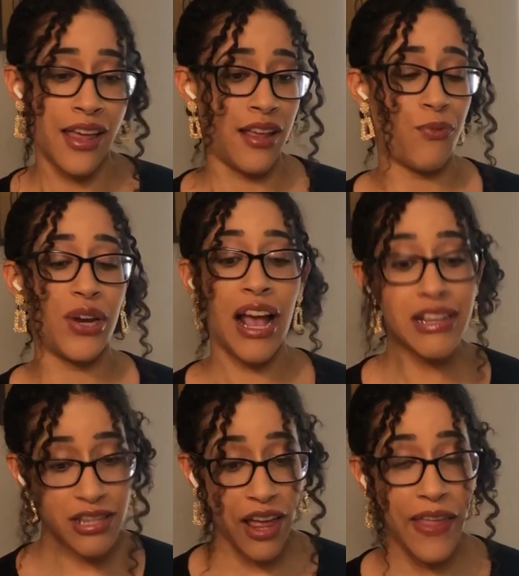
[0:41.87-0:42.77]
when I
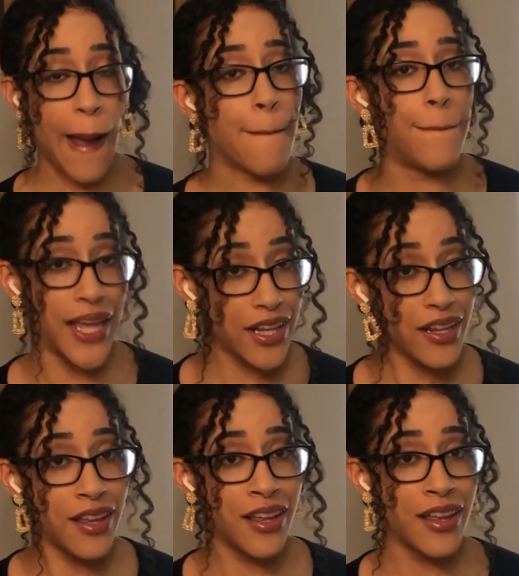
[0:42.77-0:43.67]
saw that bill
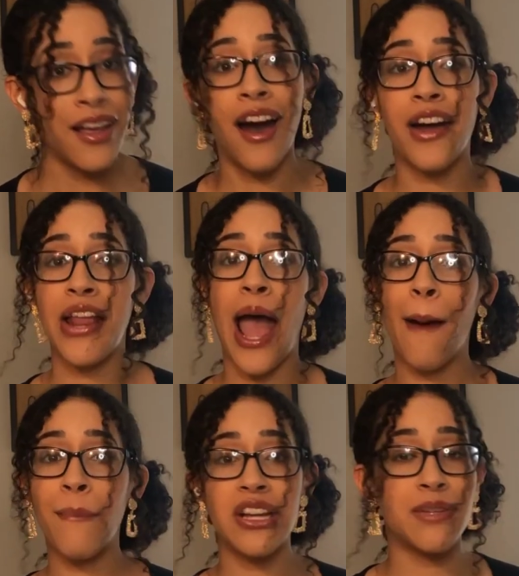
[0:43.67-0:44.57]
on how
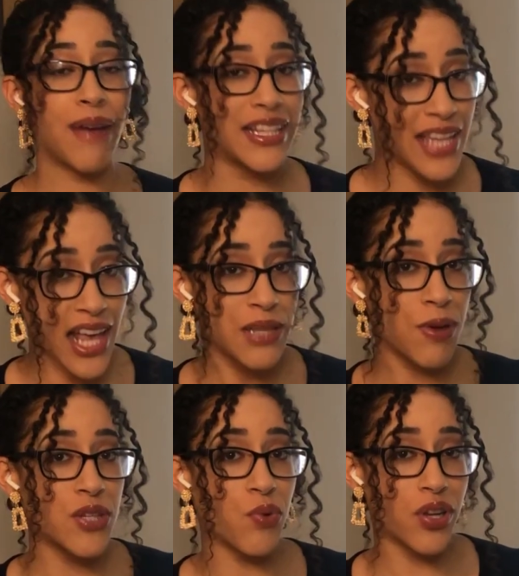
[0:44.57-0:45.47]
much my
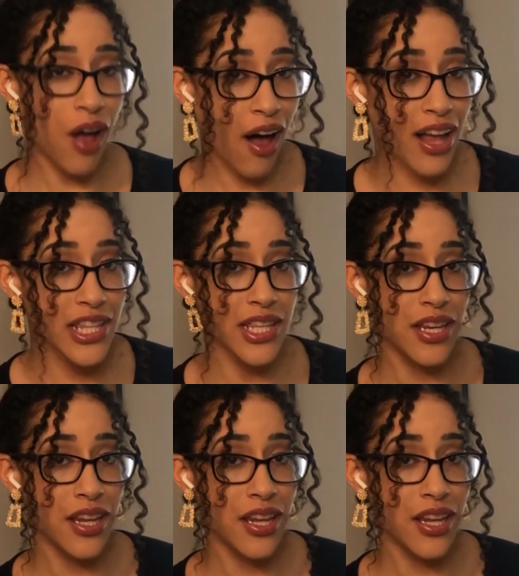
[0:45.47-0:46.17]
textbooks would cost,